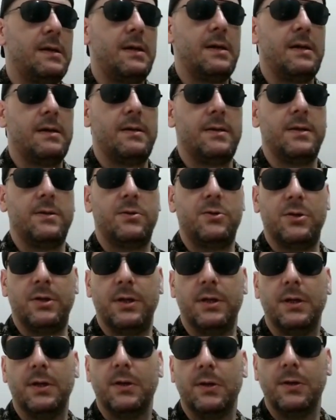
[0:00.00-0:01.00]
the
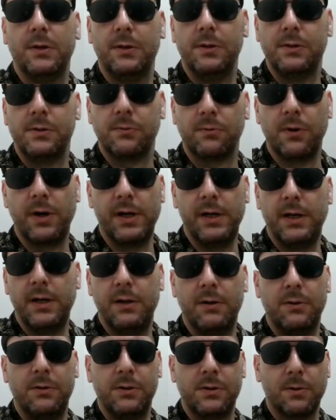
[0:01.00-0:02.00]
chills, runny
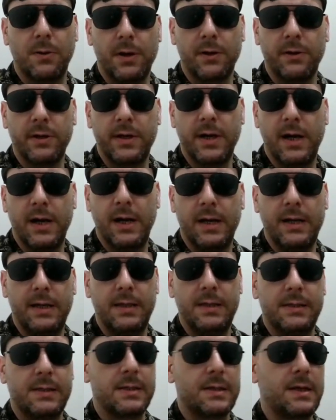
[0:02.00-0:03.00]
nose, watering
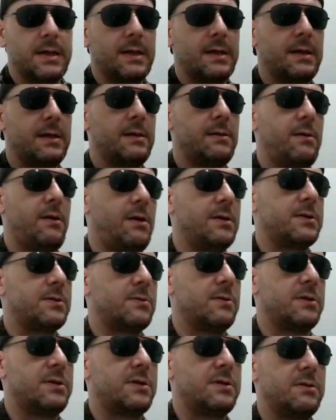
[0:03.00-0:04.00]
eyes, all
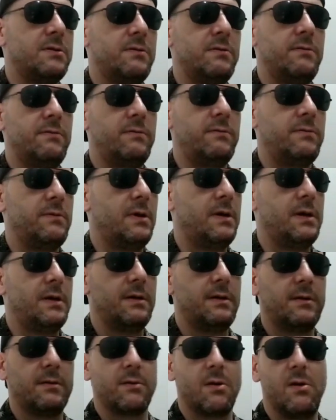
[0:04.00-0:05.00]
sorts
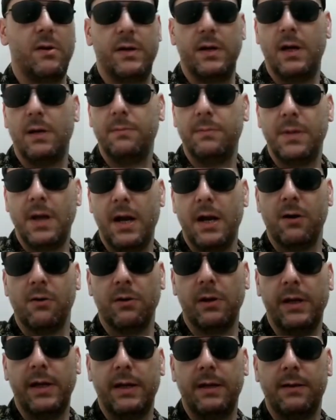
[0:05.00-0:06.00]
of throwing up,
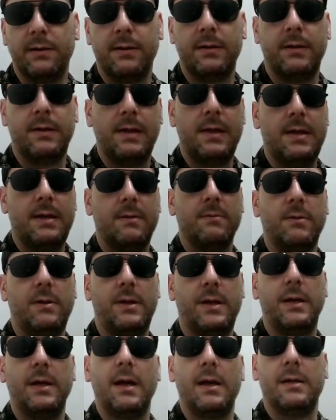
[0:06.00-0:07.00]
diarrhea.
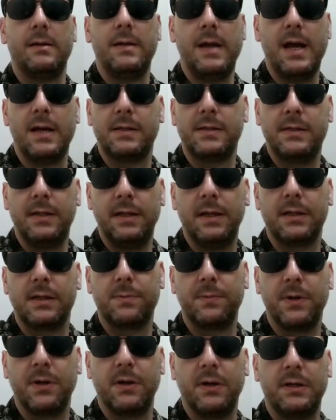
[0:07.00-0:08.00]
Really a nasty
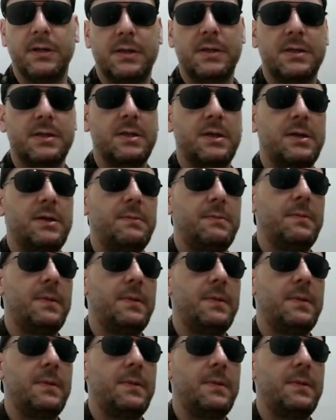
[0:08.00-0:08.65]
experience.